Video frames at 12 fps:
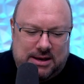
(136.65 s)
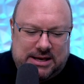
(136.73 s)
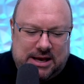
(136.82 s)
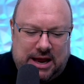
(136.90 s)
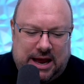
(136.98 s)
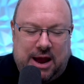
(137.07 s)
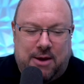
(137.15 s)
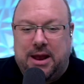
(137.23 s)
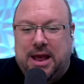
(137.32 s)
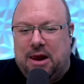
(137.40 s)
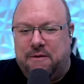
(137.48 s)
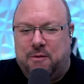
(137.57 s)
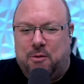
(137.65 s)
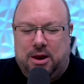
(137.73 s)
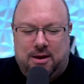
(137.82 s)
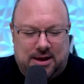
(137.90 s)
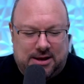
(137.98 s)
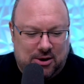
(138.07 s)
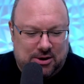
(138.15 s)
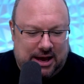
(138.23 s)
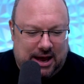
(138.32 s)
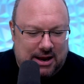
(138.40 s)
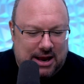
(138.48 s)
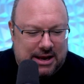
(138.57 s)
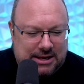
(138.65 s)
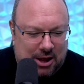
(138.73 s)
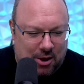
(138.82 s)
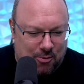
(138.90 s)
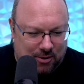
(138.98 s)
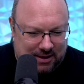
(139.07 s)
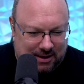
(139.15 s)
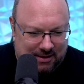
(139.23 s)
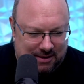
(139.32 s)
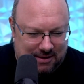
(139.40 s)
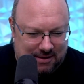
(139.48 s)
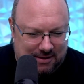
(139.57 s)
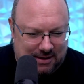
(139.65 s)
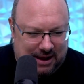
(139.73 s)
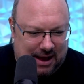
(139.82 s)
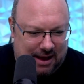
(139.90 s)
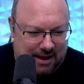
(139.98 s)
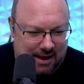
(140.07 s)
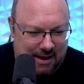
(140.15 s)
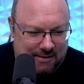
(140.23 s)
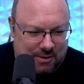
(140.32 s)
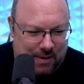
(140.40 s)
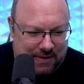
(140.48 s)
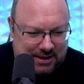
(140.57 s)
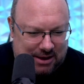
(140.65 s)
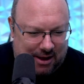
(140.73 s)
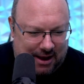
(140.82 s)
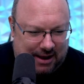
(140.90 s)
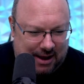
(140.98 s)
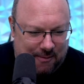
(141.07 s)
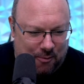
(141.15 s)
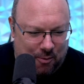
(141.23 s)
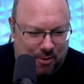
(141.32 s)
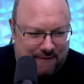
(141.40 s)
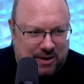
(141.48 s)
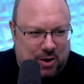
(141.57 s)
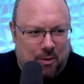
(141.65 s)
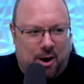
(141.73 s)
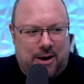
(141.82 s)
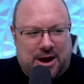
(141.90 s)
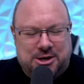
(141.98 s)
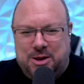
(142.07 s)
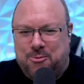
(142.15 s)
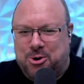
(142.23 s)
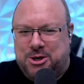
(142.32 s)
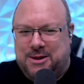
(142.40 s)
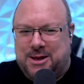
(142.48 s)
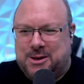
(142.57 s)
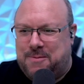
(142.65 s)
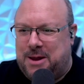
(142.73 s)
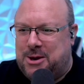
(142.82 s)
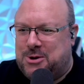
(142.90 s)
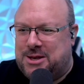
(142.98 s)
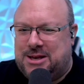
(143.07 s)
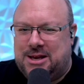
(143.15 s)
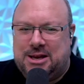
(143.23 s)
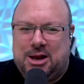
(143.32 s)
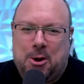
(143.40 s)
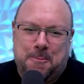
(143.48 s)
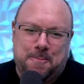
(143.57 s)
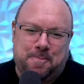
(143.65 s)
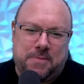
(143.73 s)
Sunny here in California. That's good to hear. Let us know what the weather's like wherever you are actually watching this. I'd be interested to know.